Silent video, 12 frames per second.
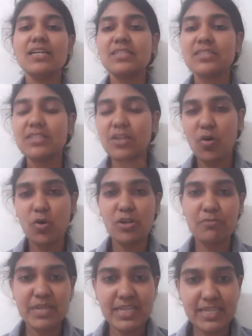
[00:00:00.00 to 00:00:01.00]
The
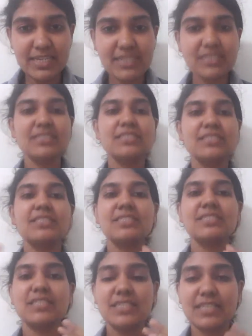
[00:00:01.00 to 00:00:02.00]
whole meaning
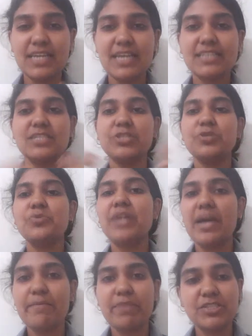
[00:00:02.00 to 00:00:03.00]
takes a
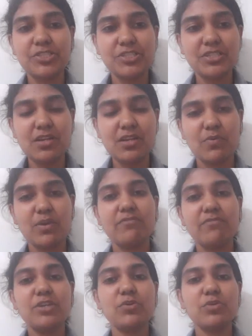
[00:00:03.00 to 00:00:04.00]
new dimension
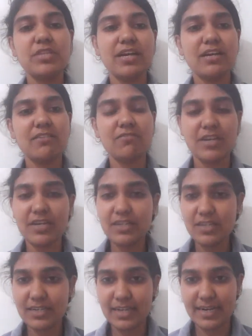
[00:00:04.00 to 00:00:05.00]
when we do the
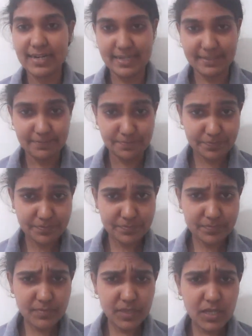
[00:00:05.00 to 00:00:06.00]
anvaya correctly.
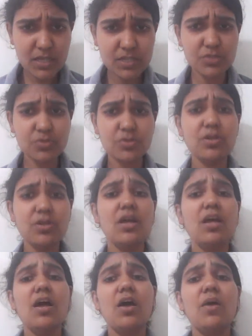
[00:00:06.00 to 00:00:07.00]

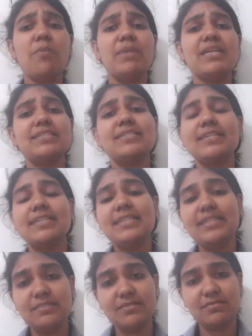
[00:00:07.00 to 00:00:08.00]
So
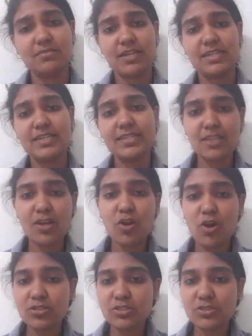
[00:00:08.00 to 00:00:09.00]
basically, cutting the
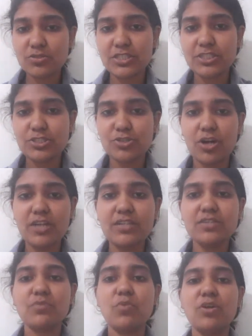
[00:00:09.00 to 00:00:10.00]
long story
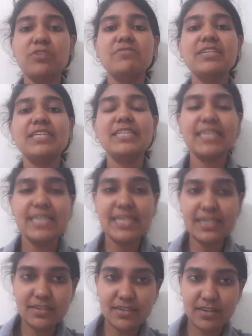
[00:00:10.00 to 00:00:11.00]
short, what we
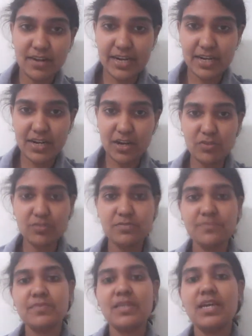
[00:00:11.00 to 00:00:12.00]
need right now
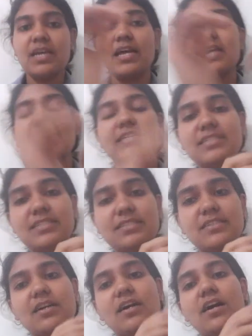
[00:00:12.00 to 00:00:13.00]

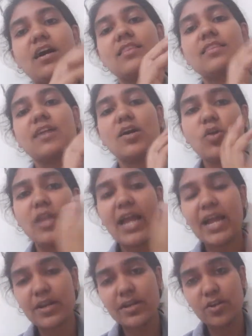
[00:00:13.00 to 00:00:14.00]
is a thorough
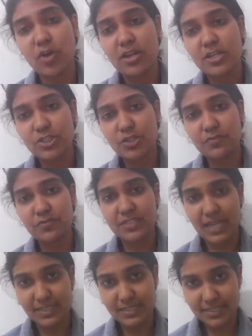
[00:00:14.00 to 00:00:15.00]
knowledge of
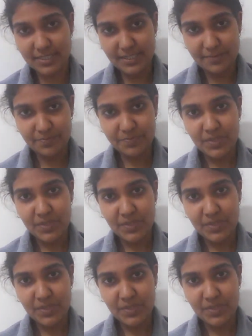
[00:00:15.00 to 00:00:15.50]
Sanskrit,